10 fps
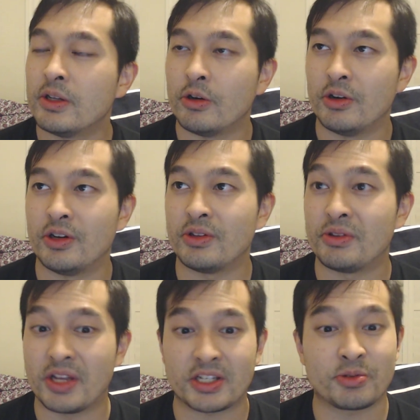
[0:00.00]
Or the
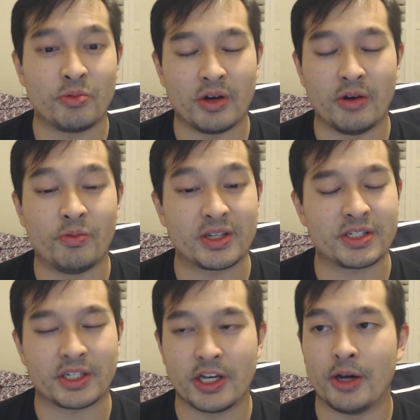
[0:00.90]
next of what's
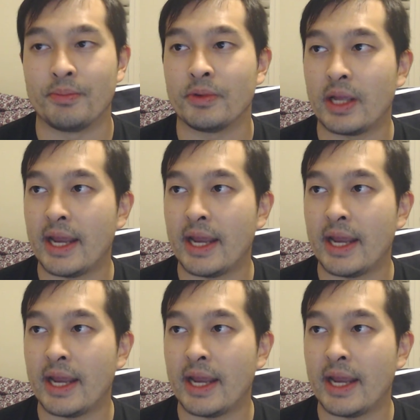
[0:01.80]
to come.